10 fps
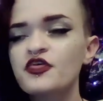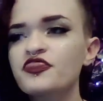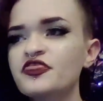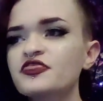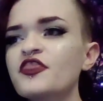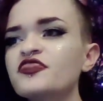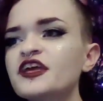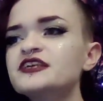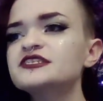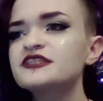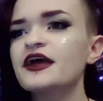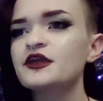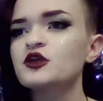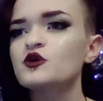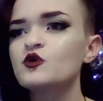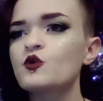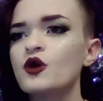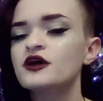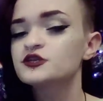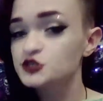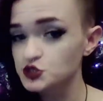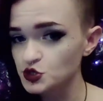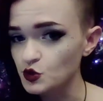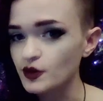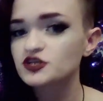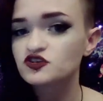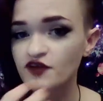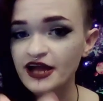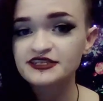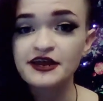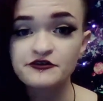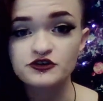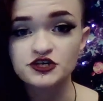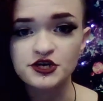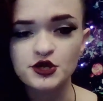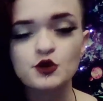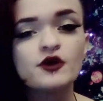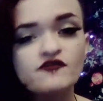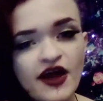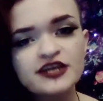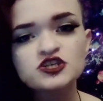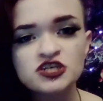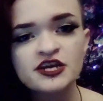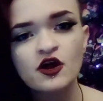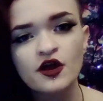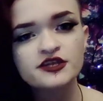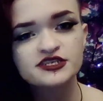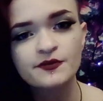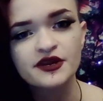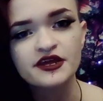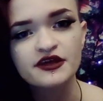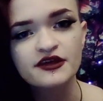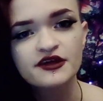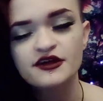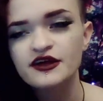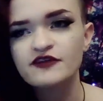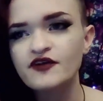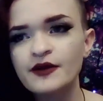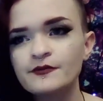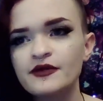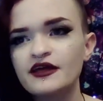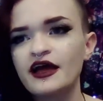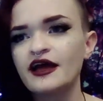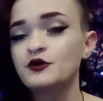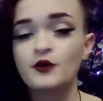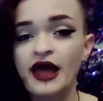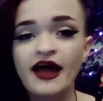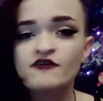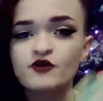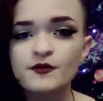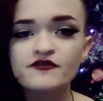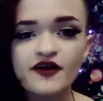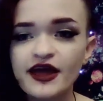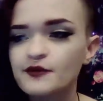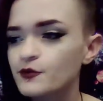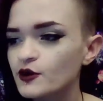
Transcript: The, th the things that you do attracts energy to you. If I cheat on somebody, if I'm, I don't have one, but if I had